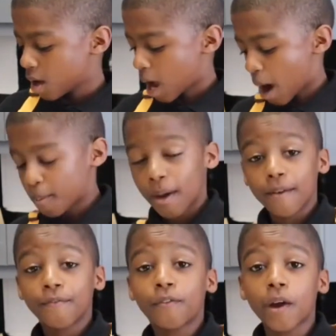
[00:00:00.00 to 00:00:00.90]
and my
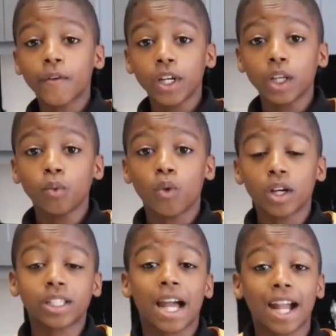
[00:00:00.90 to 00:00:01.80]
thoroughly
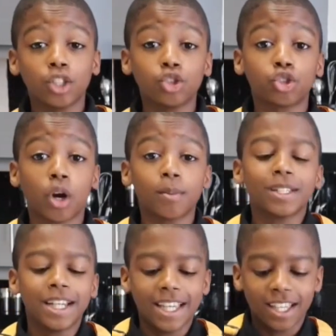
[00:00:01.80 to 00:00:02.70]
washed and chopped
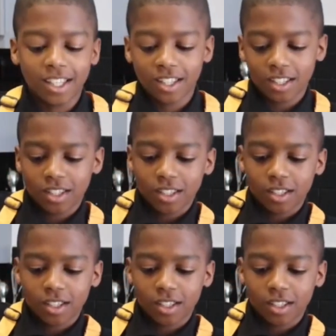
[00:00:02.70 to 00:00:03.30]
leeks.